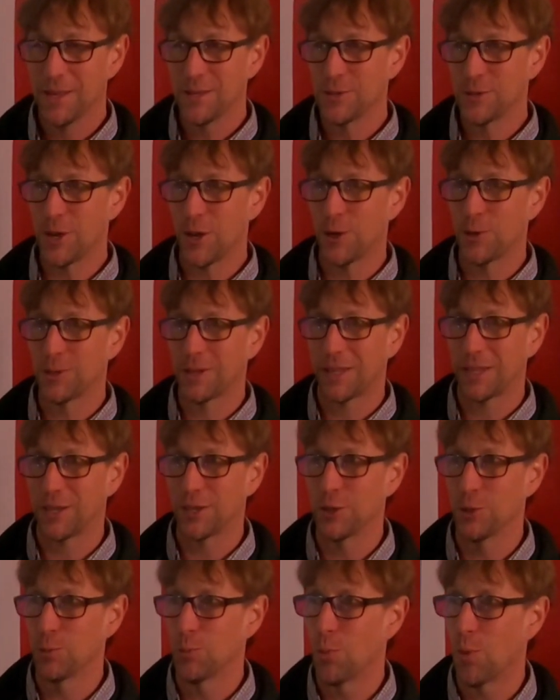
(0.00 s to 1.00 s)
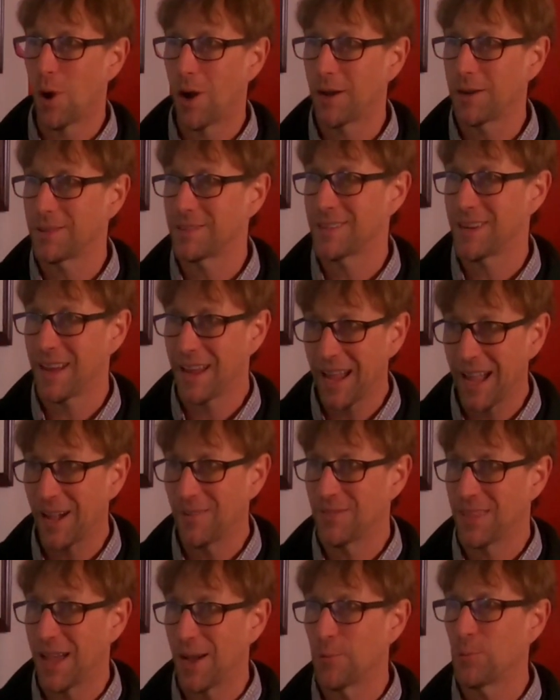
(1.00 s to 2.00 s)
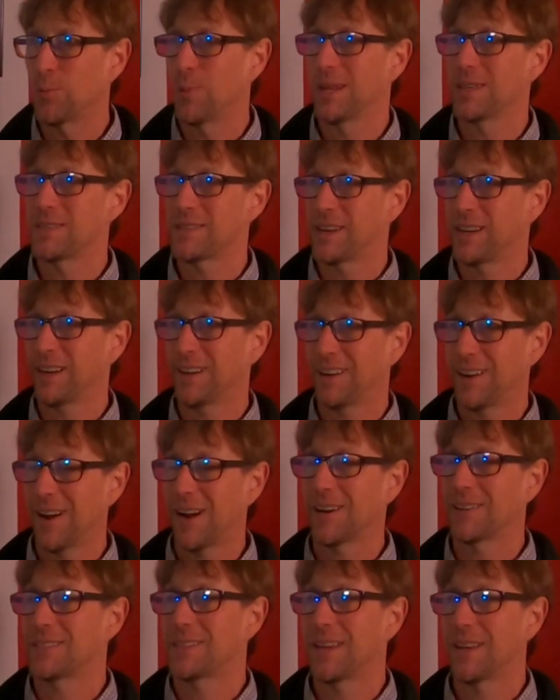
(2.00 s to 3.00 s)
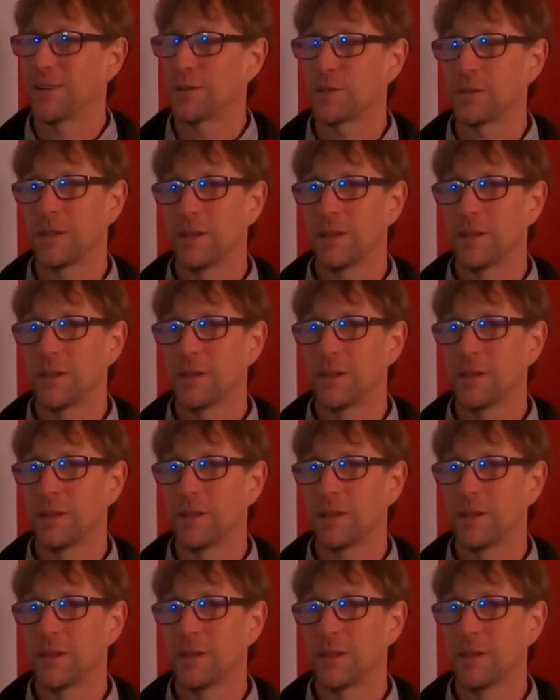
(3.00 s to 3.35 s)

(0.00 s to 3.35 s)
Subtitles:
so like you want to have that whiskey cocktail.